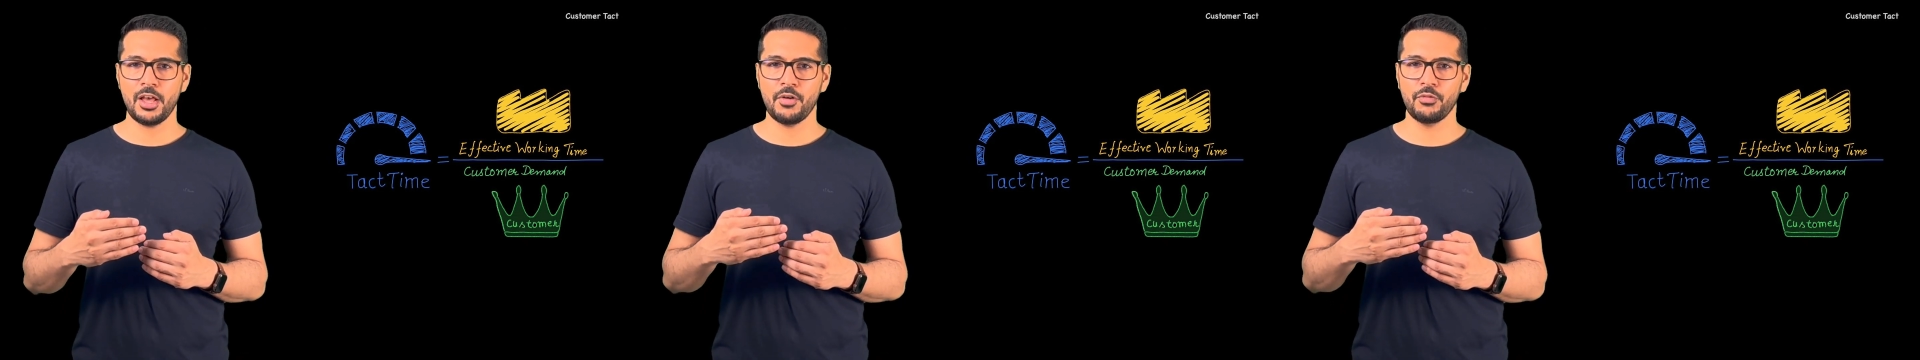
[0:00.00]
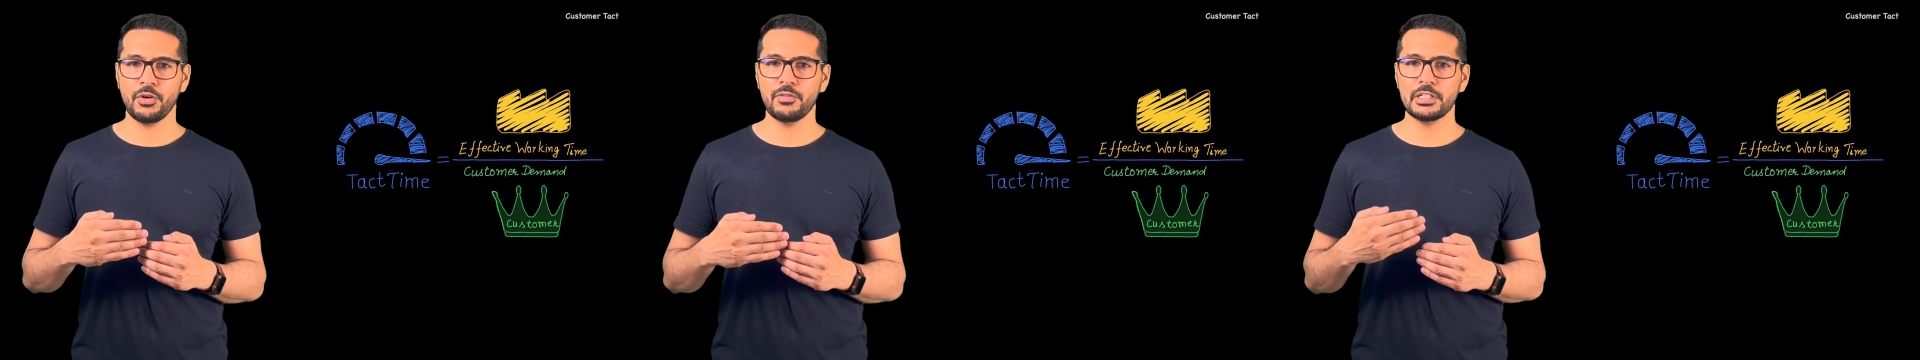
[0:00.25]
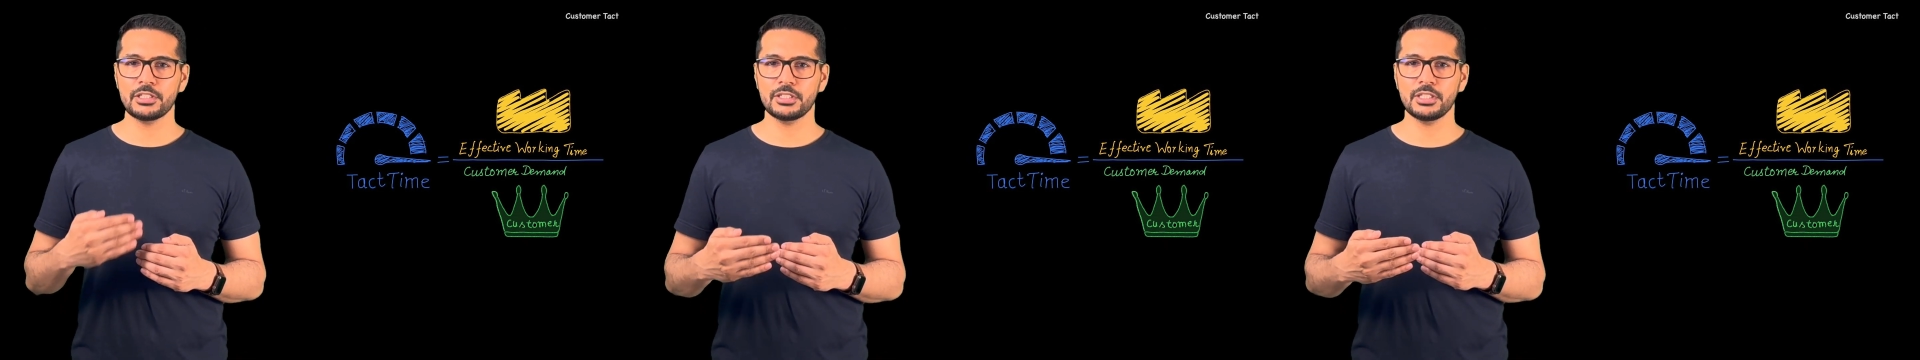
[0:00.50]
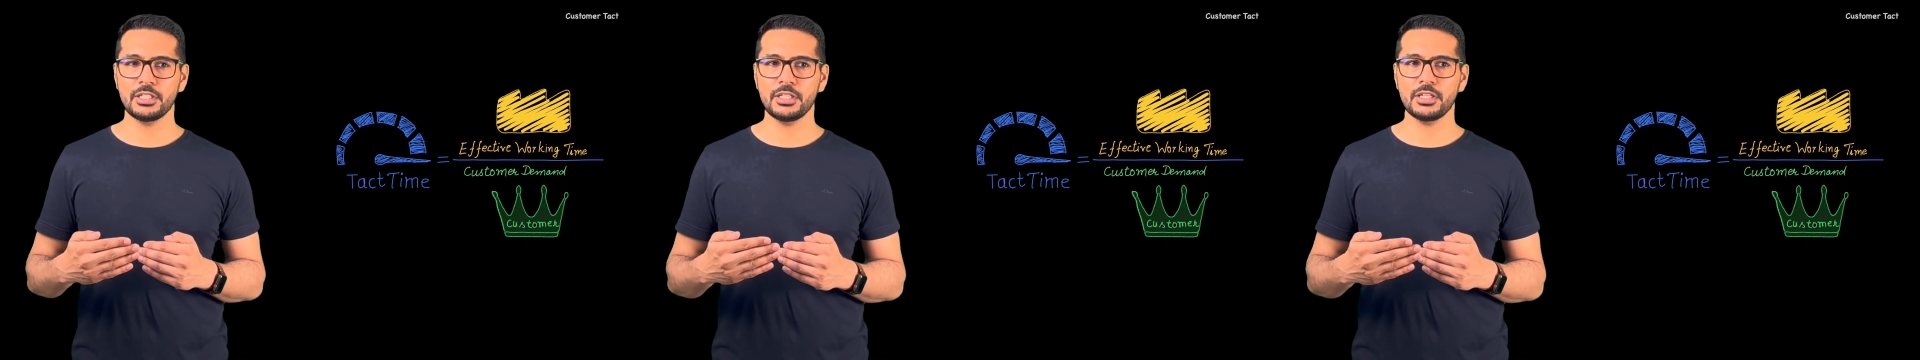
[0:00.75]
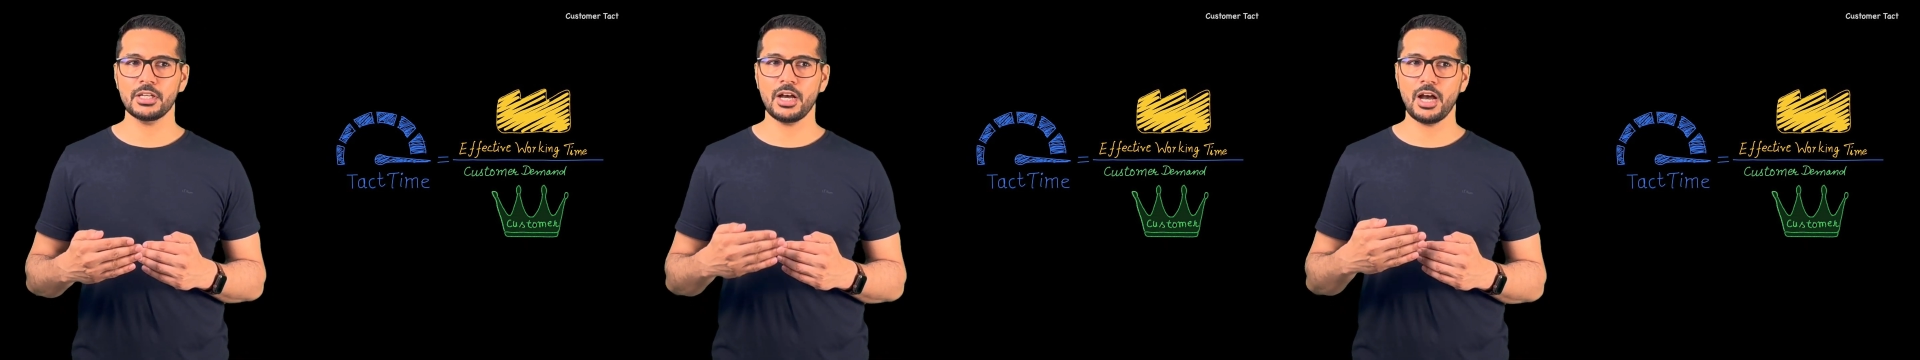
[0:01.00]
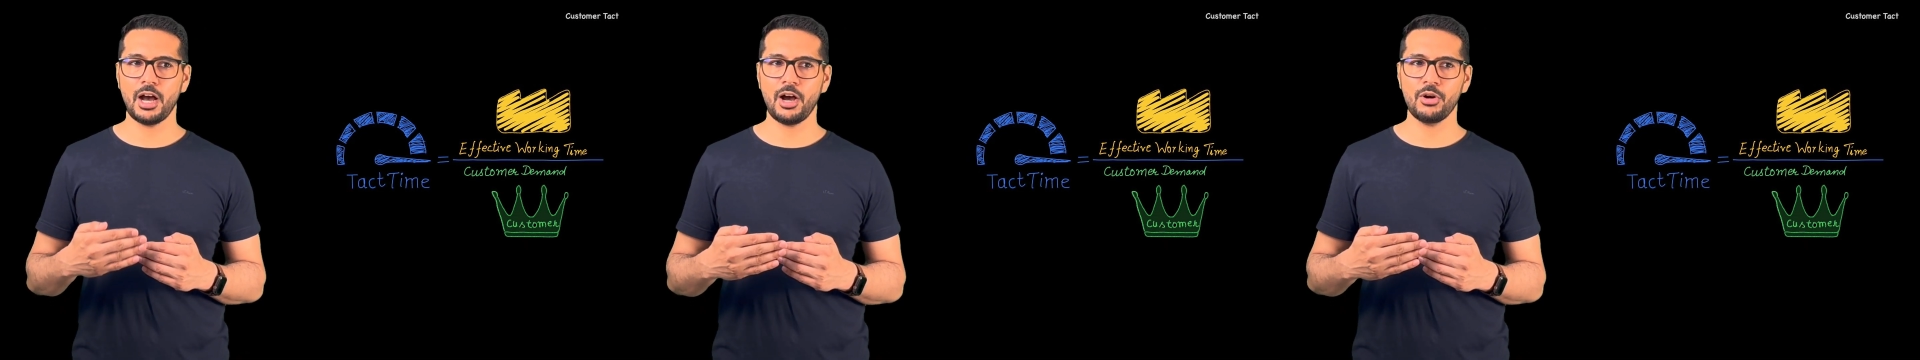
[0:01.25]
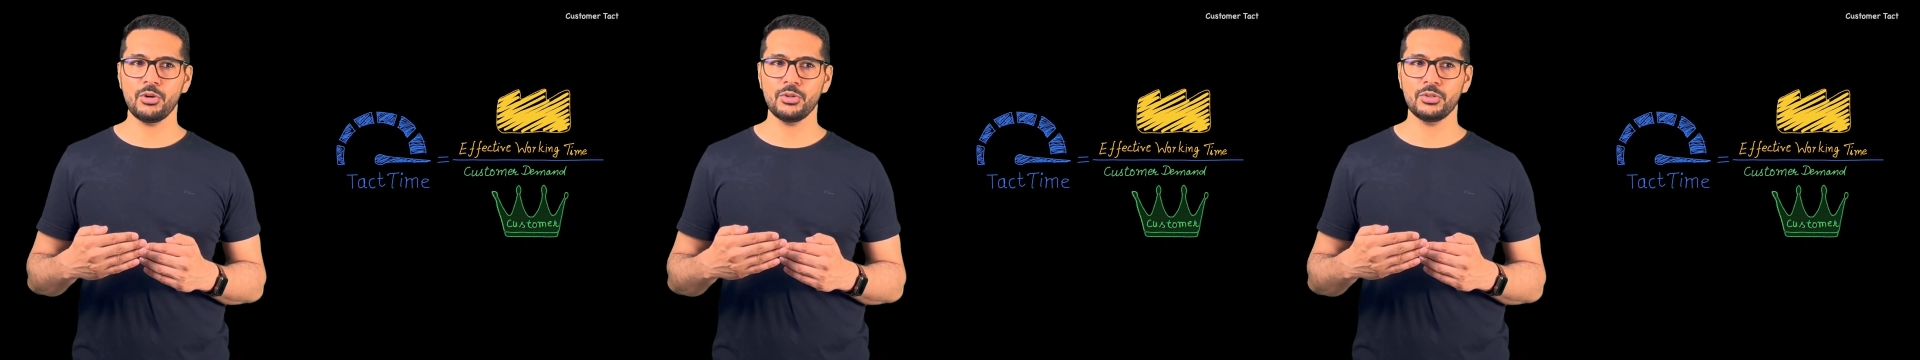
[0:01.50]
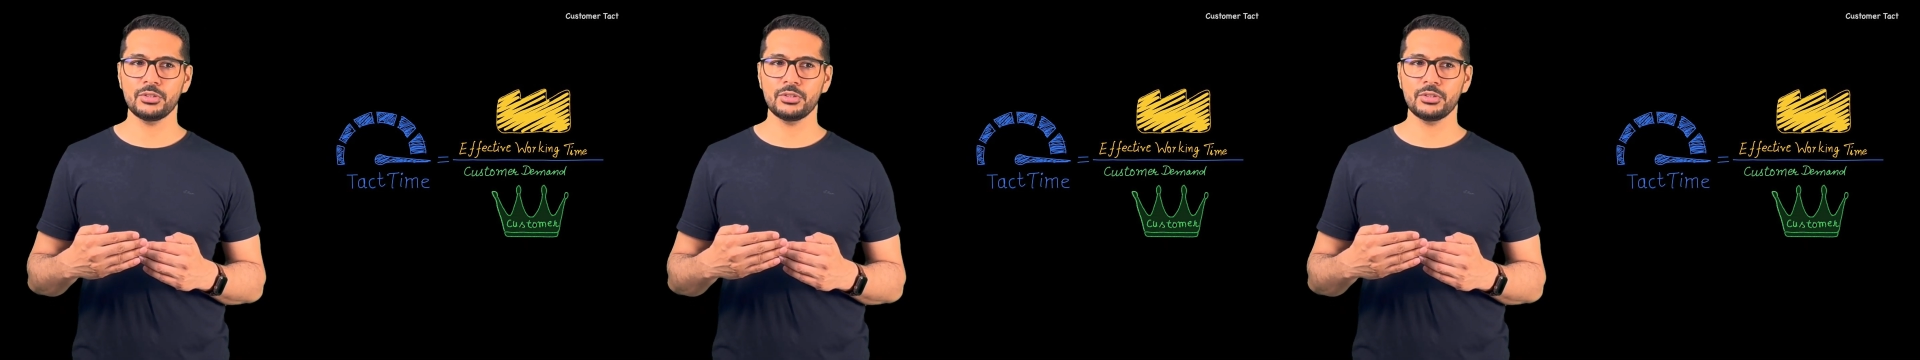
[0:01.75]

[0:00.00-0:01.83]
we will see how